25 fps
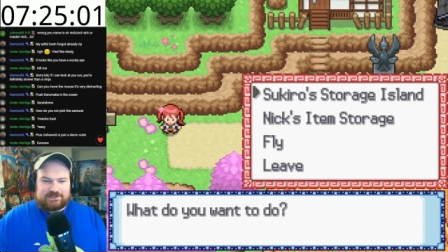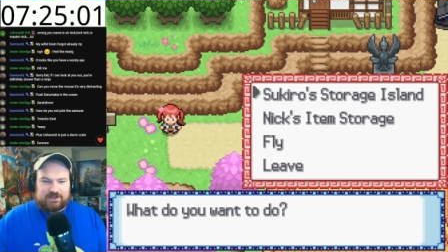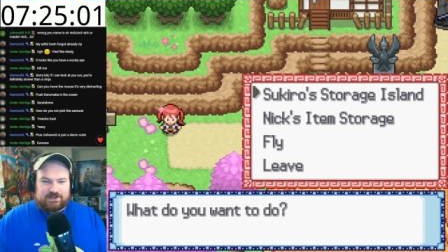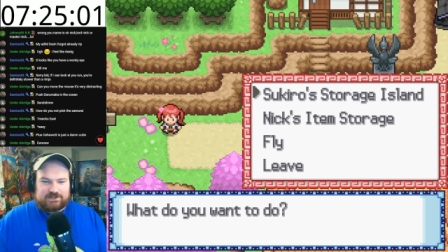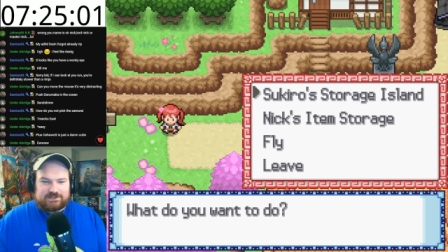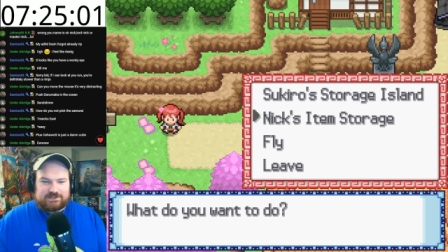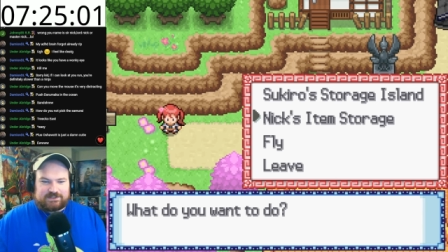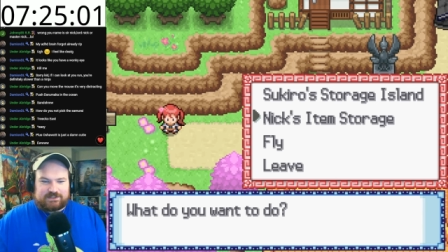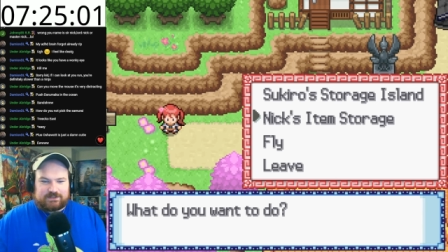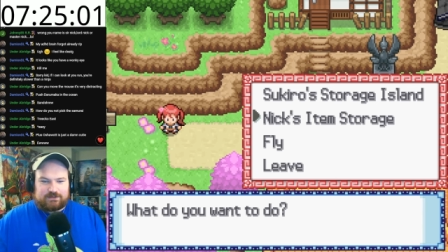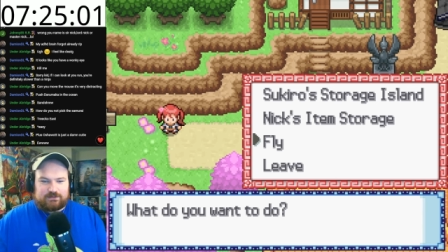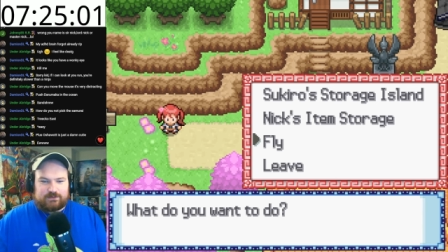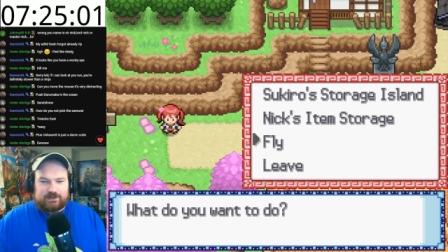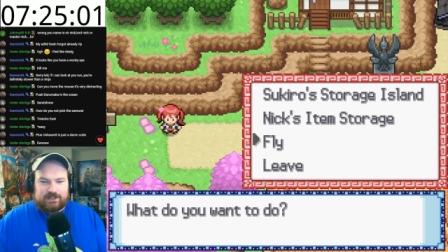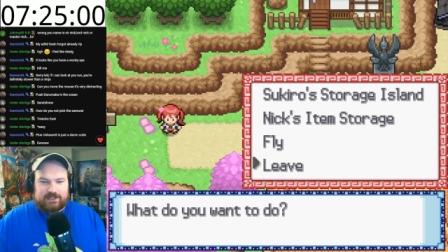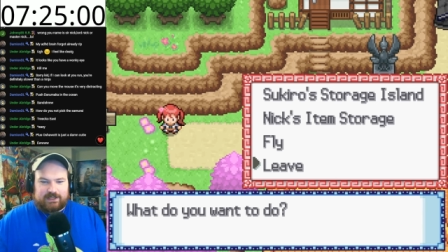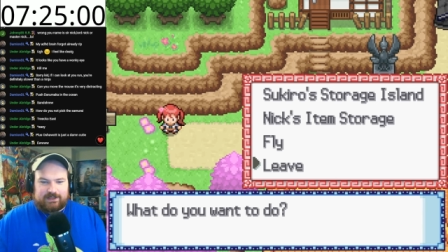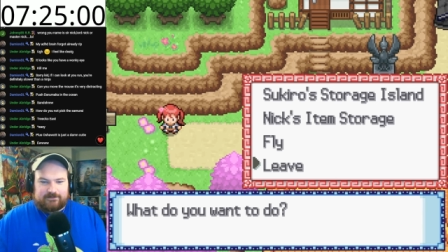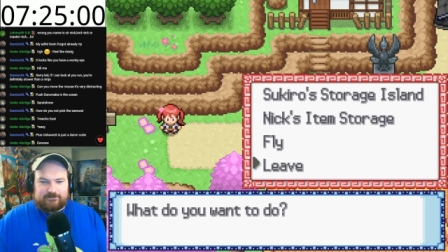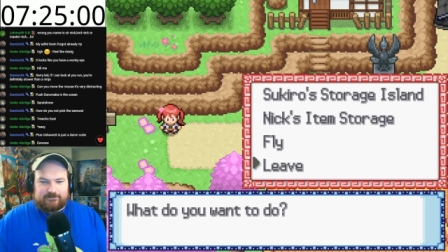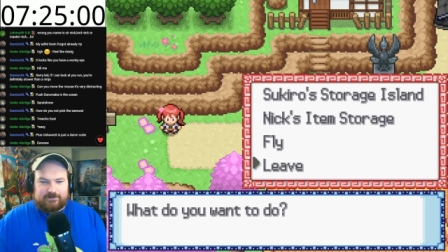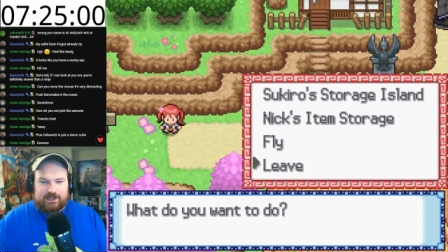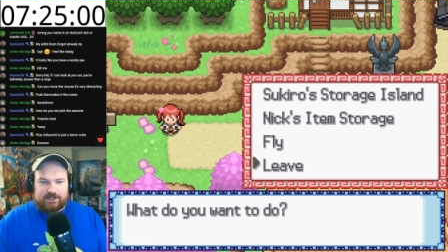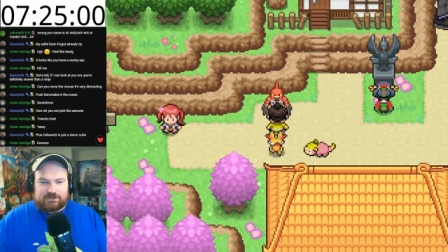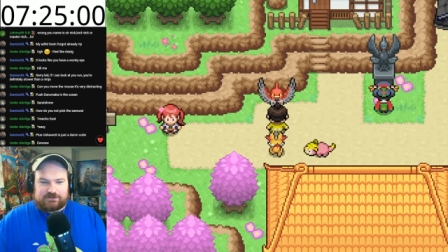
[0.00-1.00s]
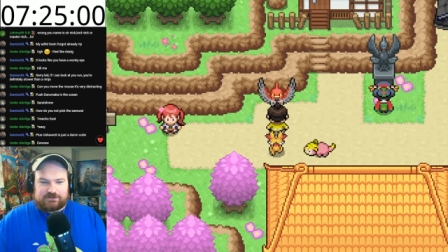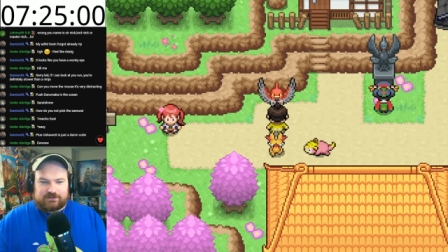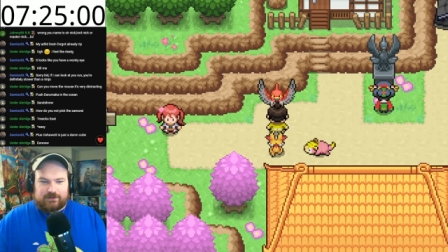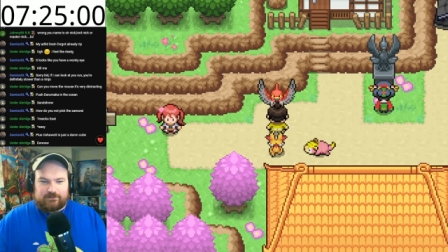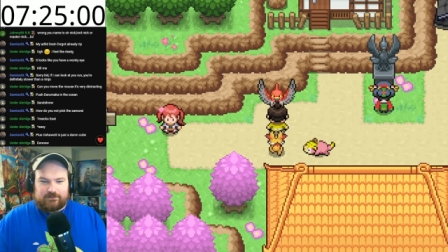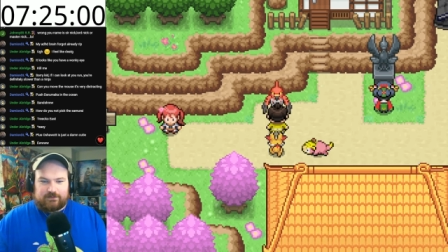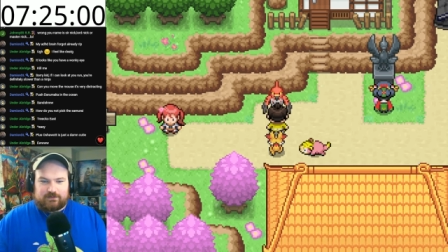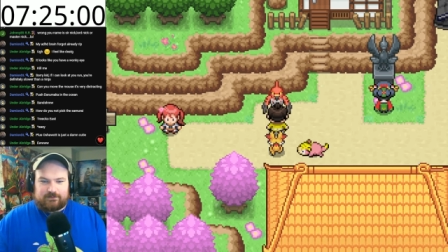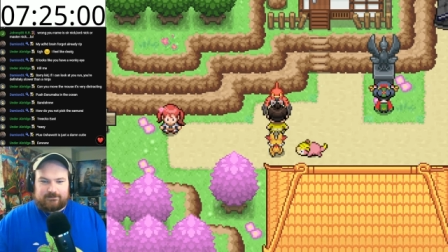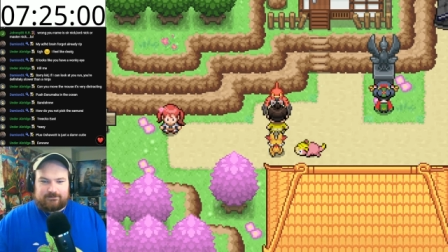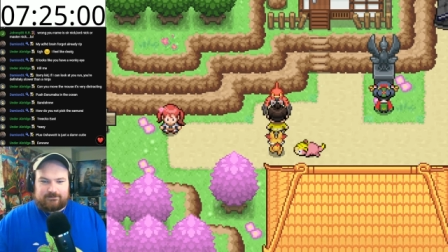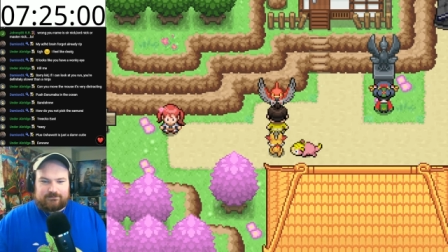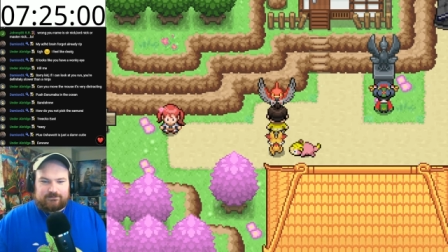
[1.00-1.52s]
also a fast
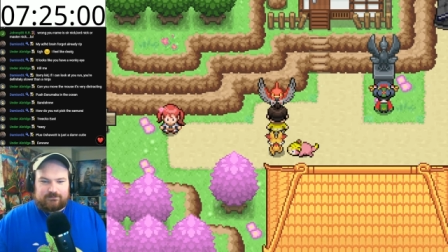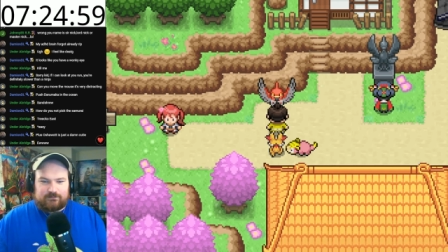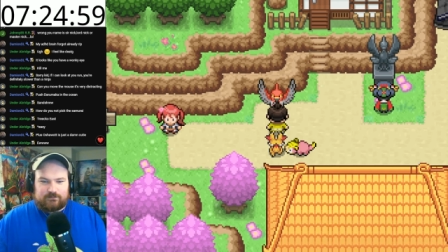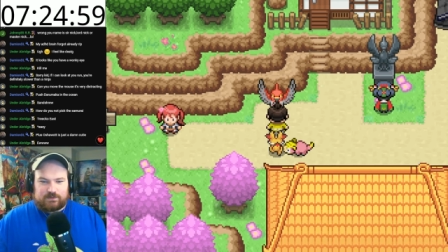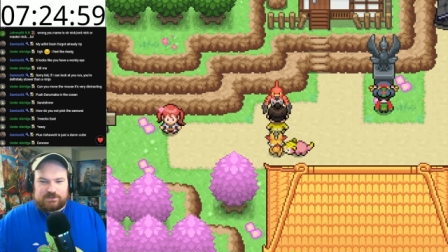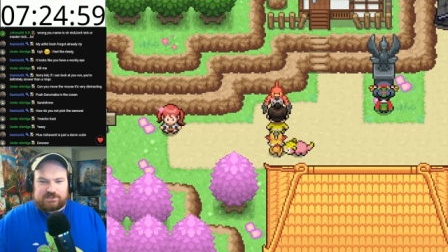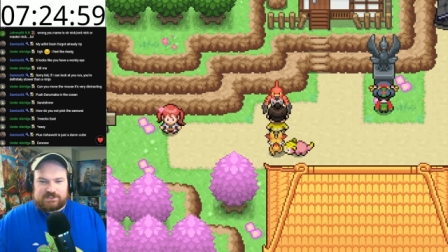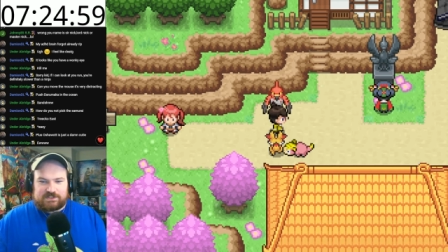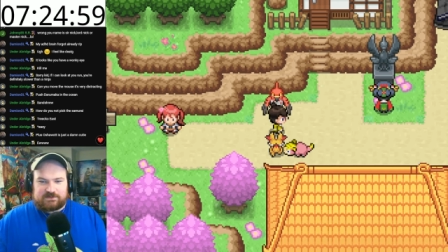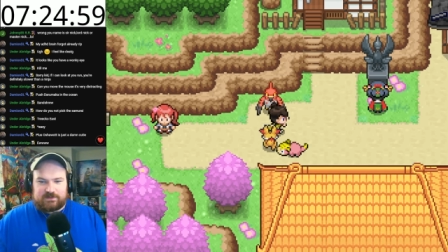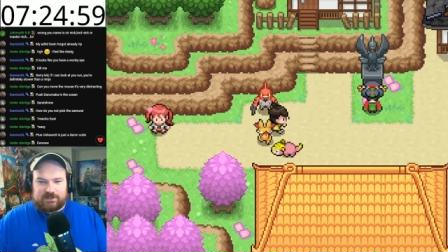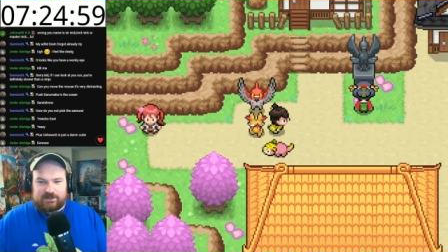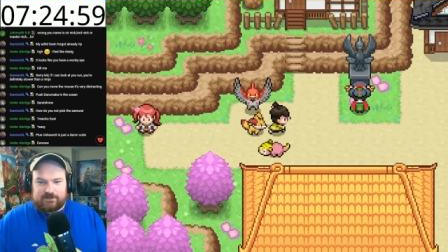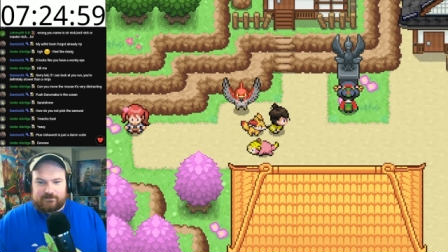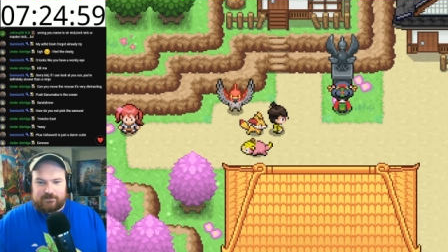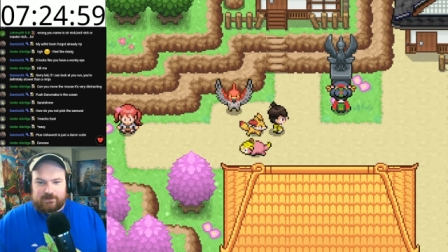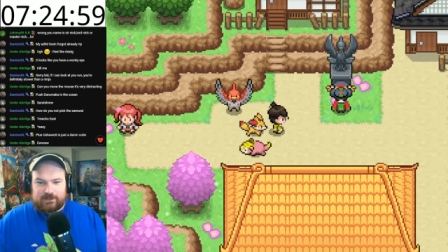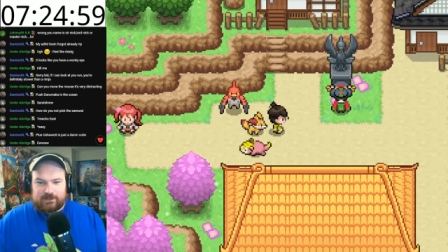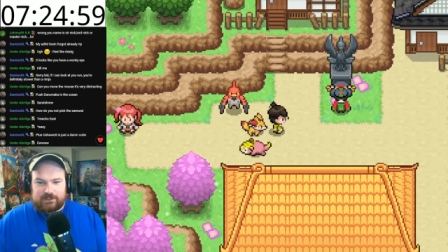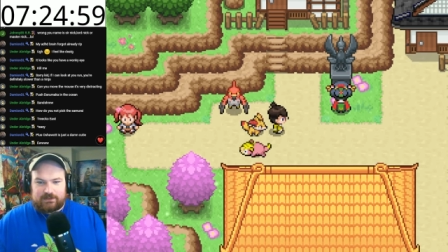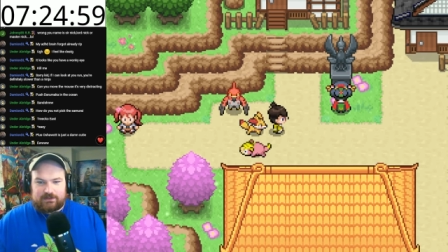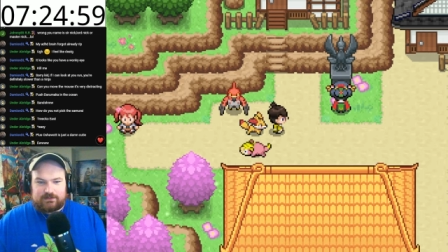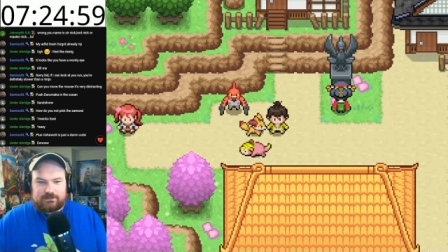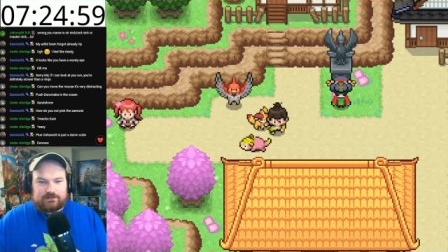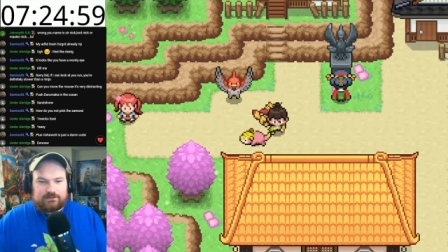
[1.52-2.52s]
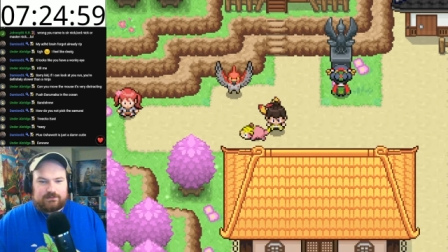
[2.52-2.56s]
travel, which is pretty funny.